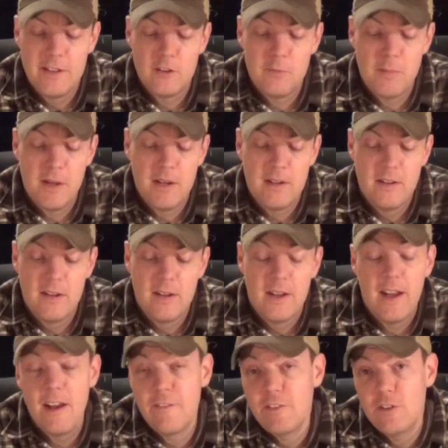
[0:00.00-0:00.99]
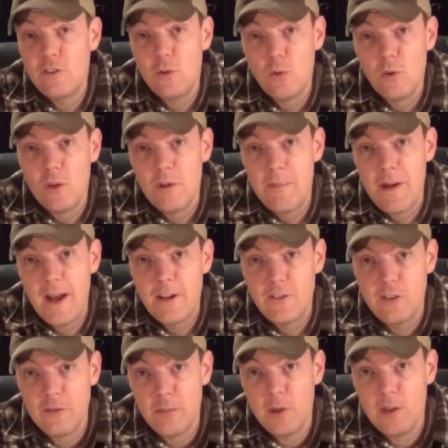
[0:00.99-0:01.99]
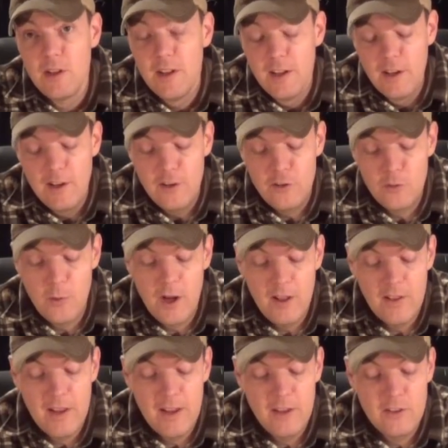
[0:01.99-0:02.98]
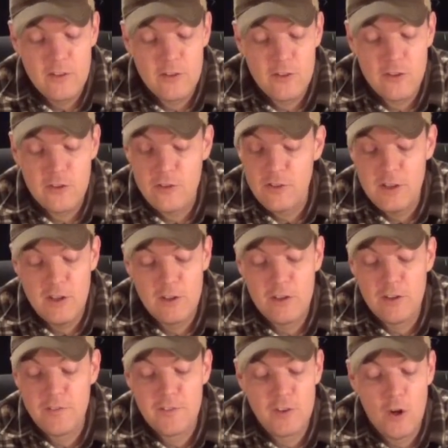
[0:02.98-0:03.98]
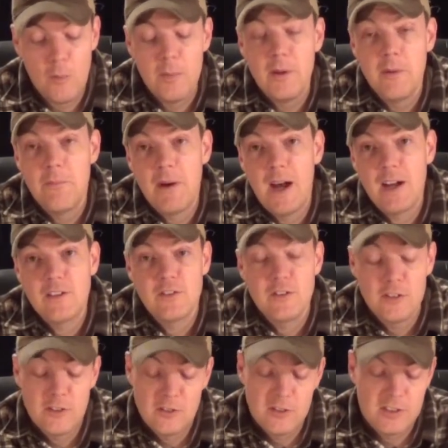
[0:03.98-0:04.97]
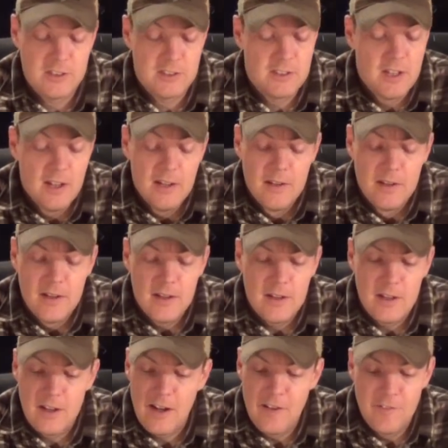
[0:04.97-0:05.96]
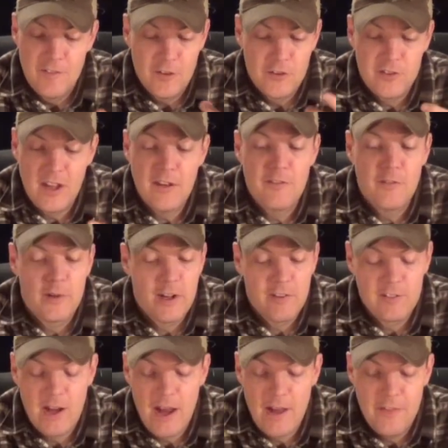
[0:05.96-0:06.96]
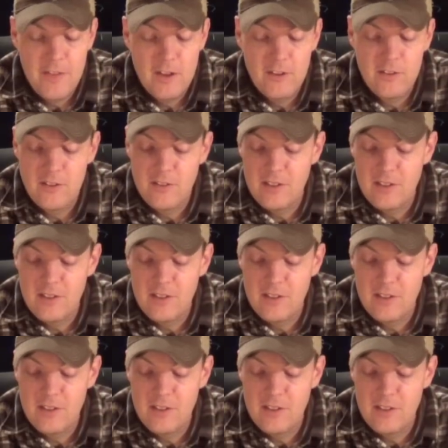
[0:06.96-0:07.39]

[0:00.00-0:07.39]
It's been every tool imaginable, as well as just, you know, good for opening boxes, and I feel safe when I've got this.